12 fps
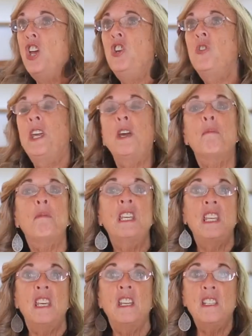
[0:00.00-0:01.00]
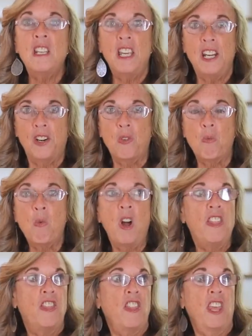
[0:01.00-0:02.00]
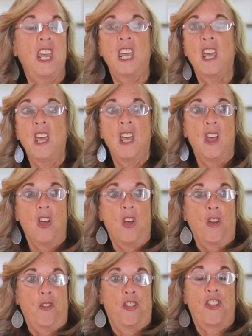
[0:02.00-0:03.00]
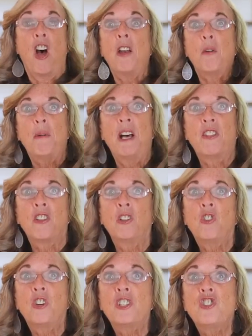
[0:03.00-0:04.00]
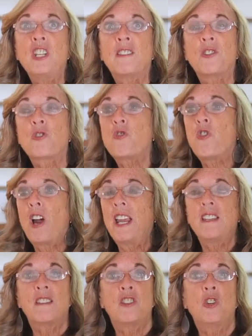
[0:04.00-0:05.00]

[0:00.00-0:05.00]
You can't begin to hear what they thought about the Lord Jesus Christ.